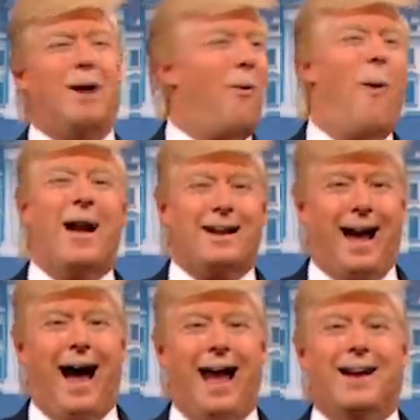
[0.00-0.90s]
the one
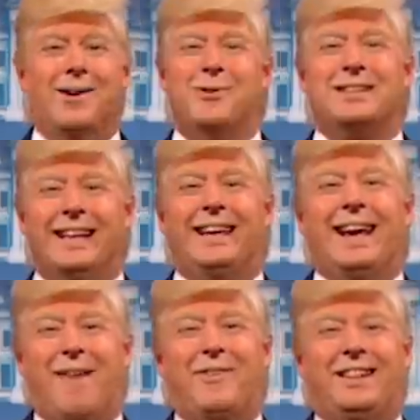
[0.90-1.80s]
guy who is
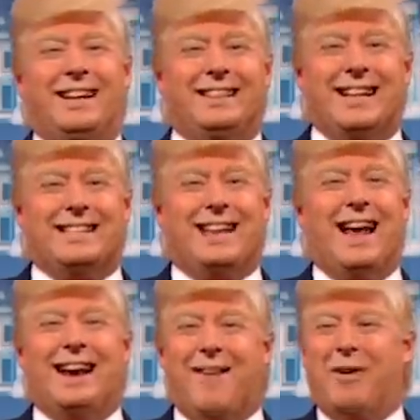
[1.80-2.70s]
leaking everything that's
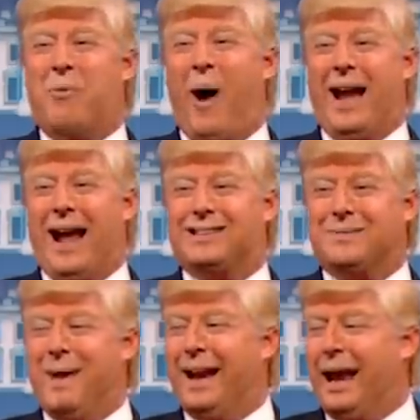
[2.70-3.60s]
said in every White House
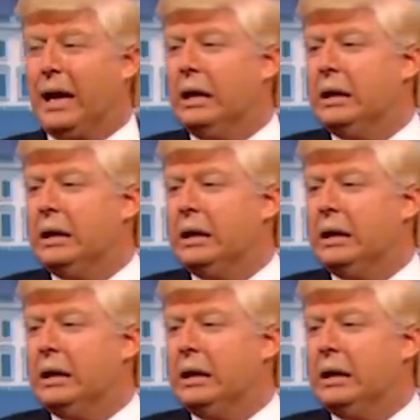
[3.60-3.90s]
meeting.